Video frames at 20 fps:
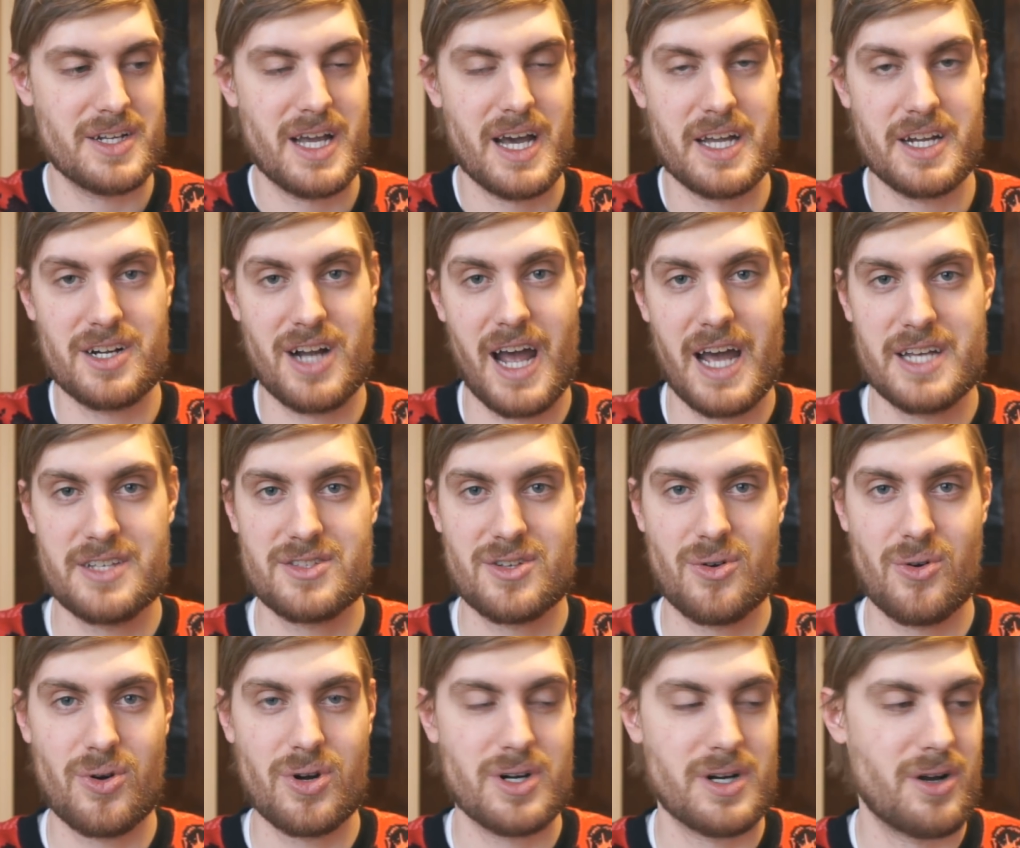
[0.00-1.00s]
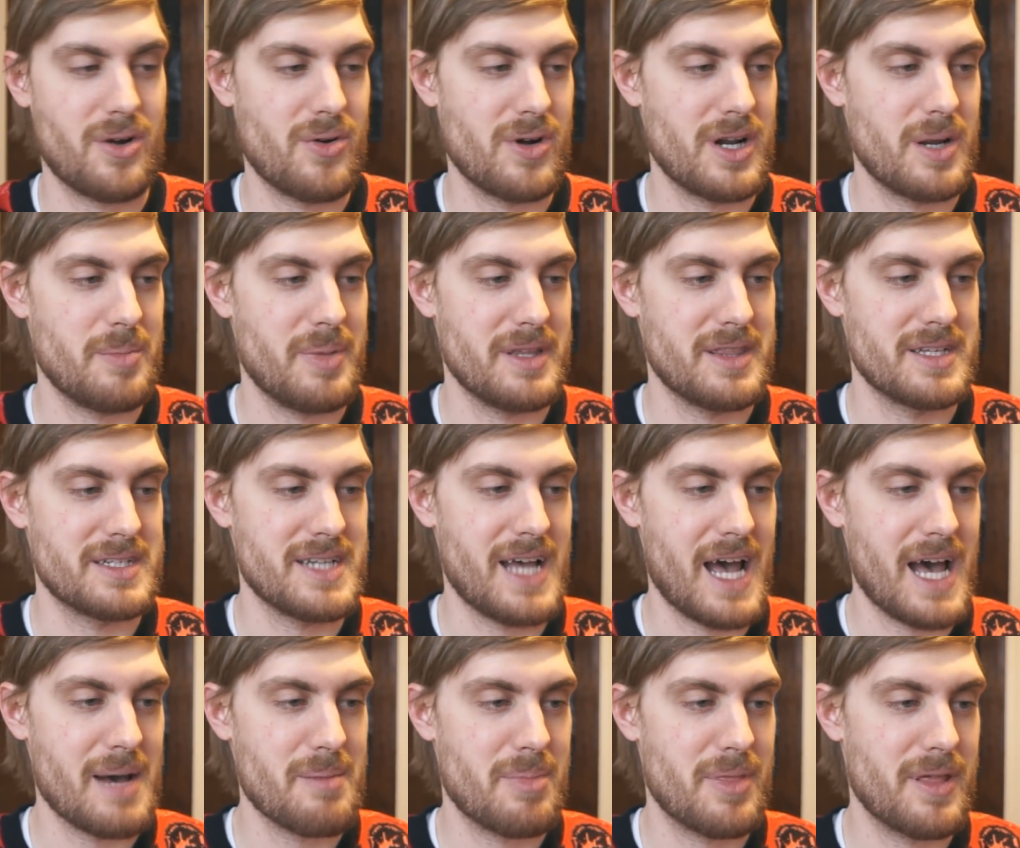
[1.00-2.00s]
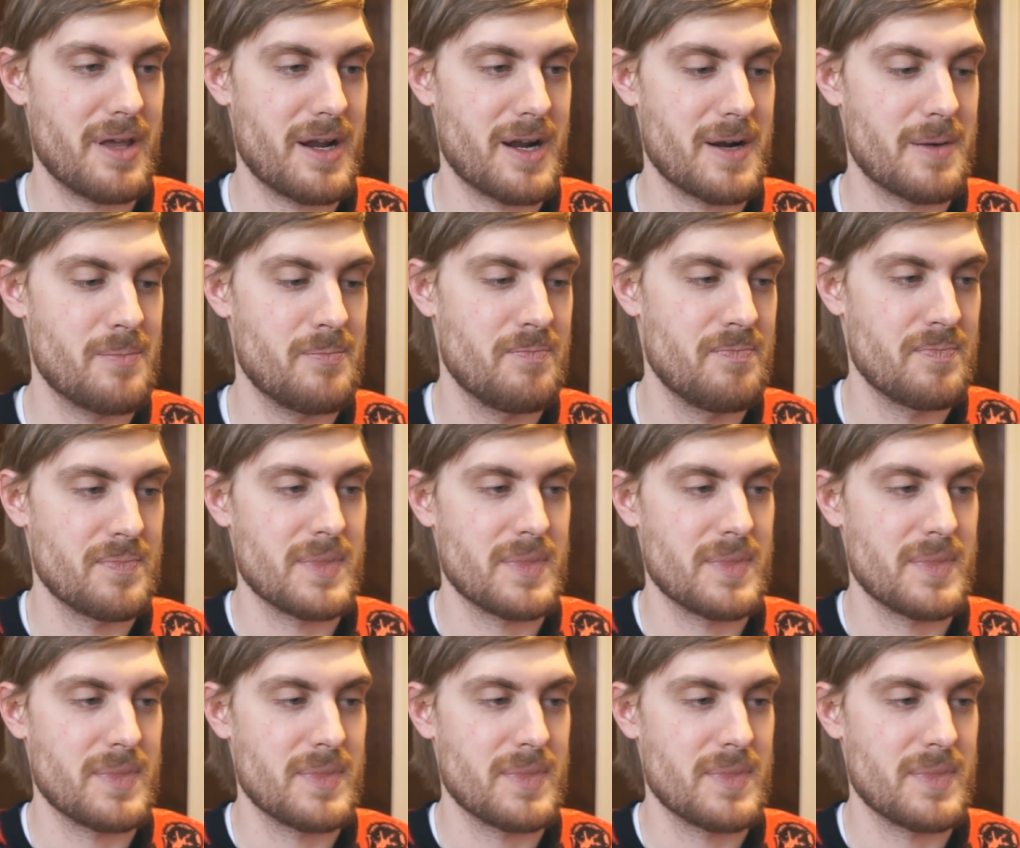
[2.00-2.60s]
You got your high score going up at the top there.